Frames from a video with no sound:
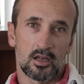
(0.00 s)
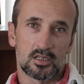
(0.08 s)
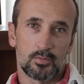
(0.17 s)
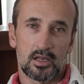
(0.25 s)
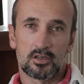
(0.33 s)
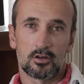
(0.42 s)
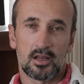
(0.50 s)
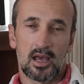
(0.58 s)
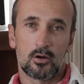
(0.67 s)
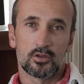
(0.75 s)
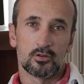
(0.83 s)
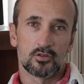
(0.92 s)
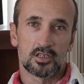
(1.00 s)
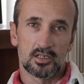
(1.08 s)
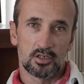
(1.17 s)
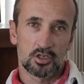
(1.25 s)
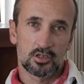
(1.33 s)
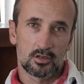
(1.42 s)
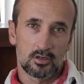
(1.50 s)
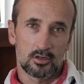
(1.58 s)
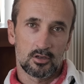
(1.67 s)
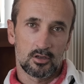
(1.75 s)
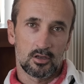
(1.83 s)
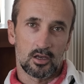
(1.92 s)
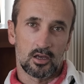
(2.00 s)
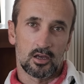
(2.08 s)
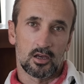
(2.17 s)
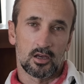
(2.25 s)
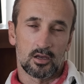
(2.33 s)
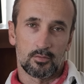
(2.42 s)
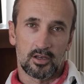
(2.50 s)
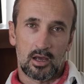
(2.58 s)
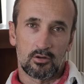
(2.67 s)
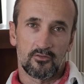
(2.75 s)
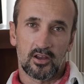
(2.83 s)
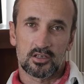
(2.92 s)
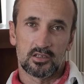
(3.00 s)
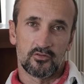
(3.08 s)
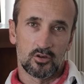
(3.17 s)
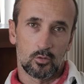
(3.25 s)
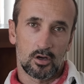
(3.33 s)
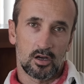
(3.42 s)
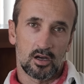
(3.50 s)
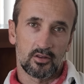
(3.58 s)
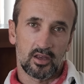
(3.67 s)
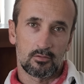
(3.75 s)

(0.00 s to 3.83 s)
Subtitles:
Depending on how you teach and how effective you are,